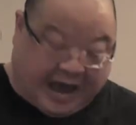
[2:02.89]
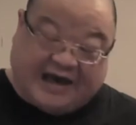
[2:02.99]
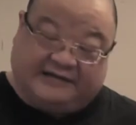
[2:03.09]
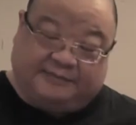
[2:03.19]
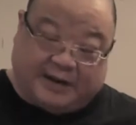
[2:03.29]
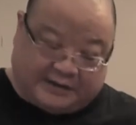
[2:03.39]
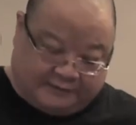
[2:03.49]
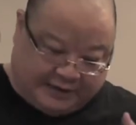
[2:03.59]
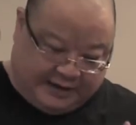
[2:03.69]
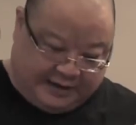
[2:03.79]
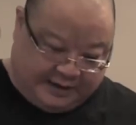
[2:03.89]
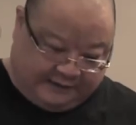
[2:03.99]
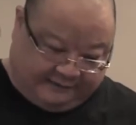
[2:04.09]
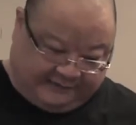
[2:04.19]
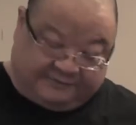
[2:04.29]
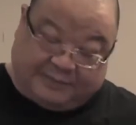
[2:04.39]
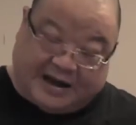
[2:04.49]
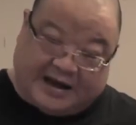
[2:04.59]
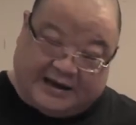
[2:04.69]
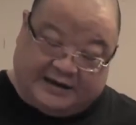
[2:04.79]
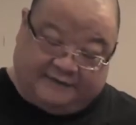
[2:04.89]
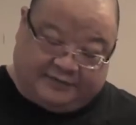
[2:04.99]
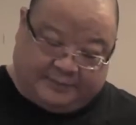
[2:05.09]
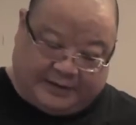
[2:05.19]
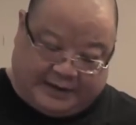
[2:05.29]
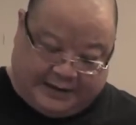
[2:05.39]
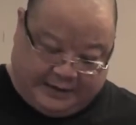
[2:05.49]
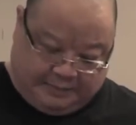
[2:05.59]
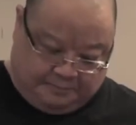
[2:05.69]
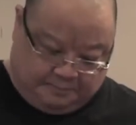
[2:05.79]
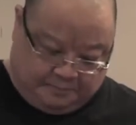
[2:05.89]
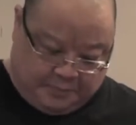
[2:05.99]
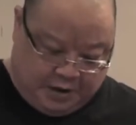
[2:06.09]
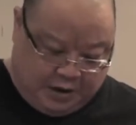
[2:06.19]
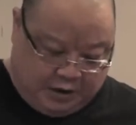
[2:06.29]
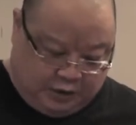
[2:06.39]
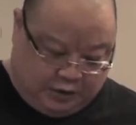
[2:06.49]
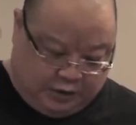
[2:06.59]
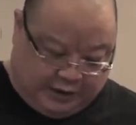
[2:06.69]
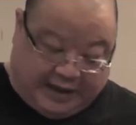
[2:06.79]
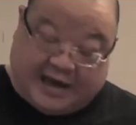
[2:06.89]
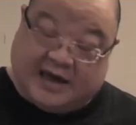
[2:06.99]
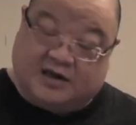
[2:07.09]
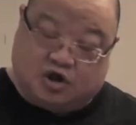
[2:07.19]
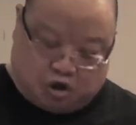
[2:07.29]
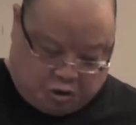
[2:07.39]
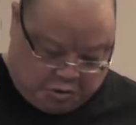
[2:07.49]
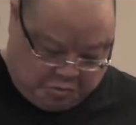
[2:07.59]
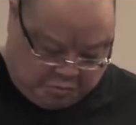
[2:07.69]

aspect of the spine of the blade to the edge,